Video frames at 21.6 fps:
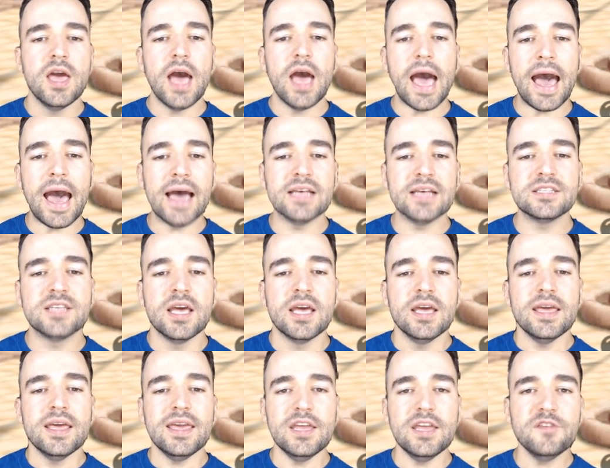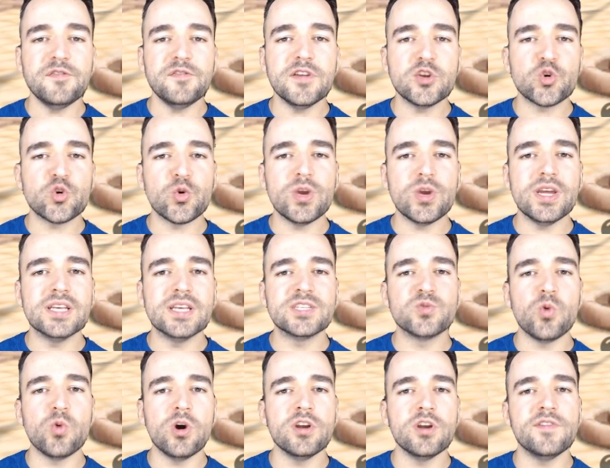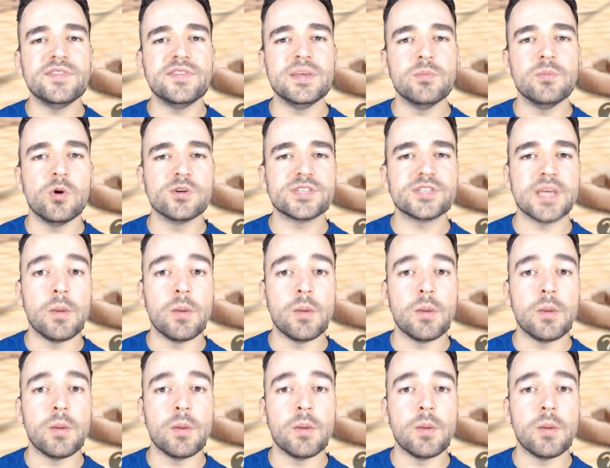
as infantry is one of the most